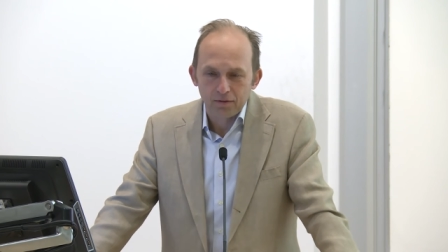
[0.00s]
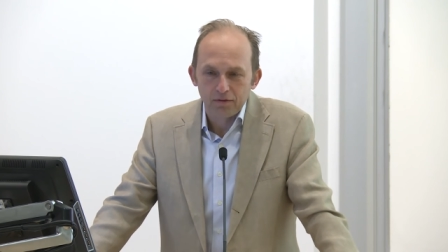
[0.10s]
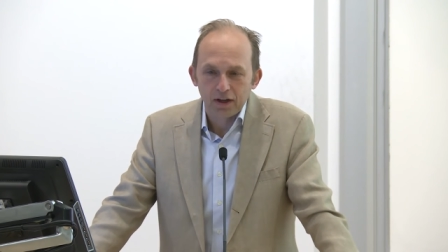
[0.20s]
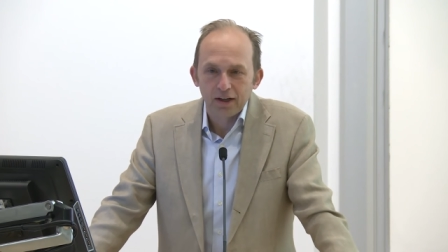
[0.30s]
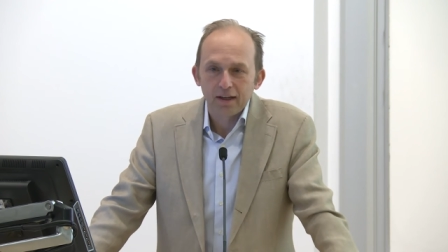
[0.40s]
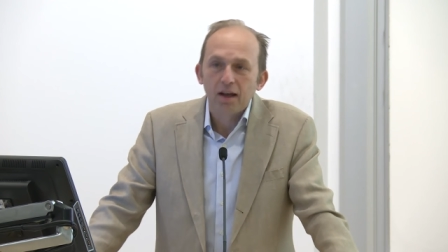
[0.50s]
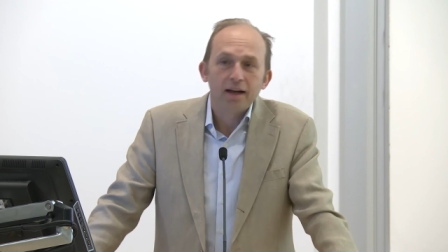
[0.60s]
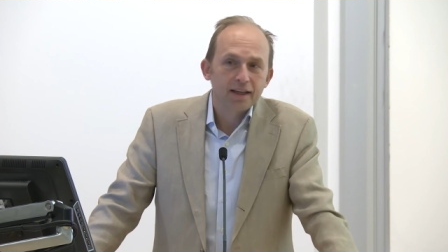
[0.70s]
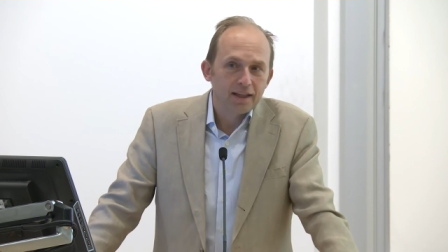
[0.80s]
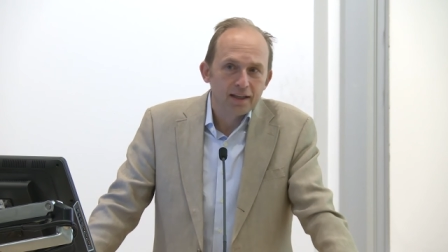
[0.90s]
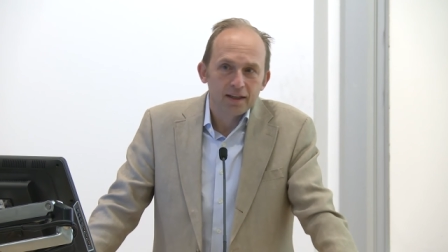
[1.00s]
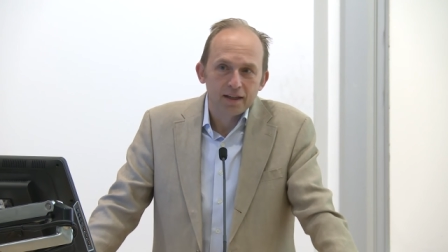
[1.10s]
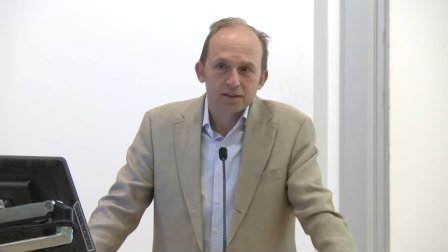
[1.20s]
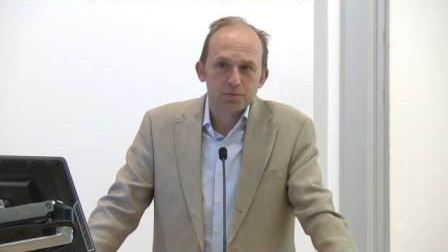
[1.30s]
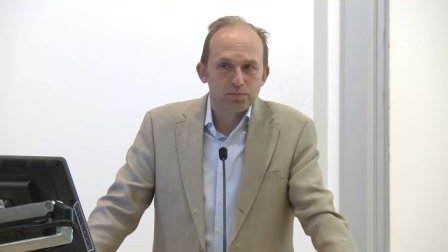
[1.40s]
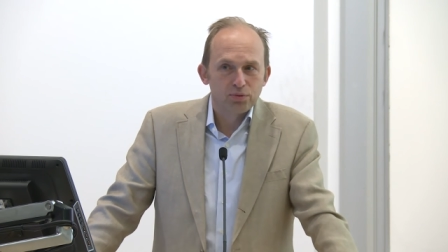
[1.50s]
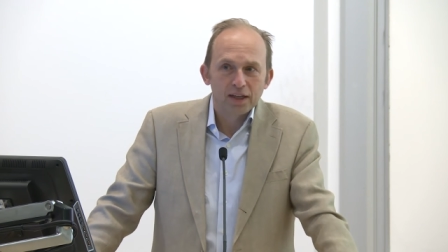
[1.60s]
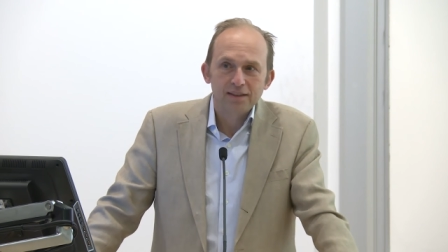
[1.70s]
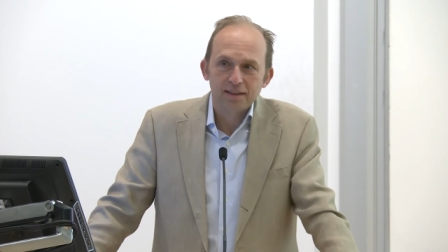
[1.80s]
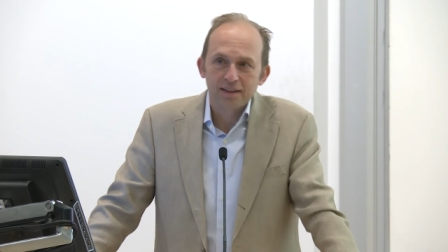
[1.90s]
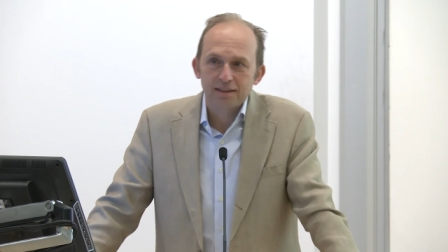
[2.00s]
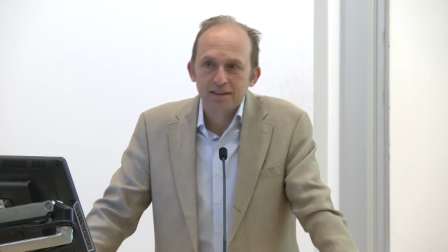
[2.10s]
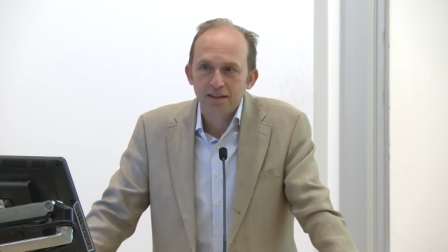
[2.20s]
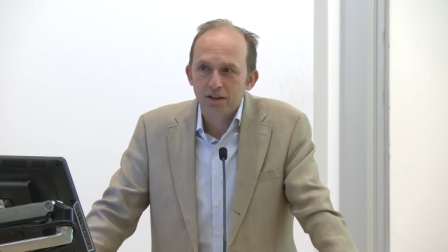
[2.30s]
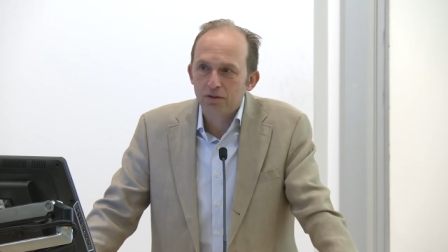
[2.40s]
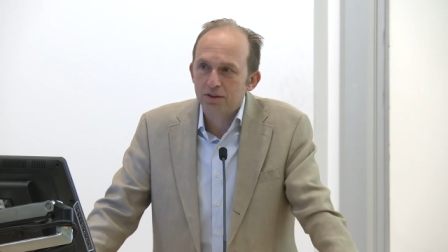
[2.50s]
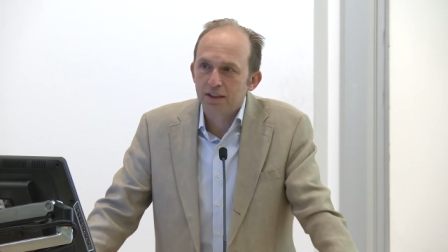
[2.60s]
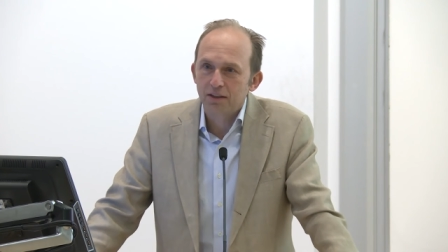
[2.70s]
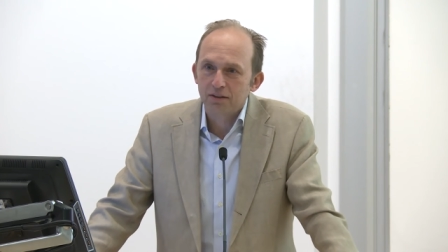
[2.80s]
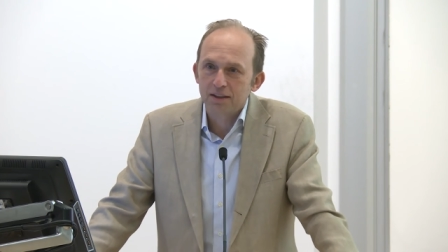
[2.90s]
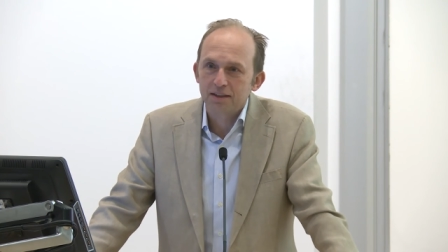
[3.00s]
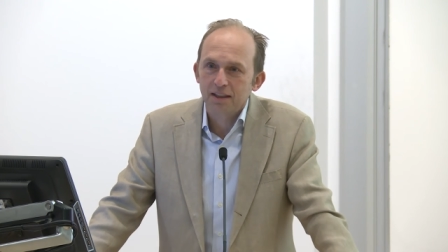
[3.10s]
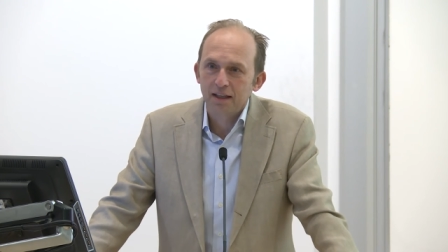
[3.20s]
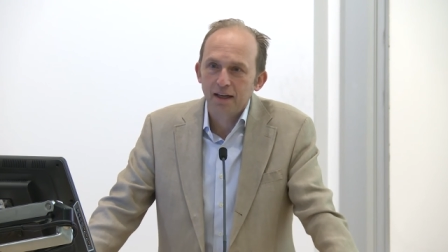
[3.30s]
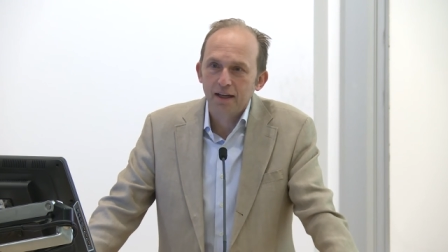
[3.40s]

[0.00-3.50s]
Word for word: very lucky in its presidents in those eras. And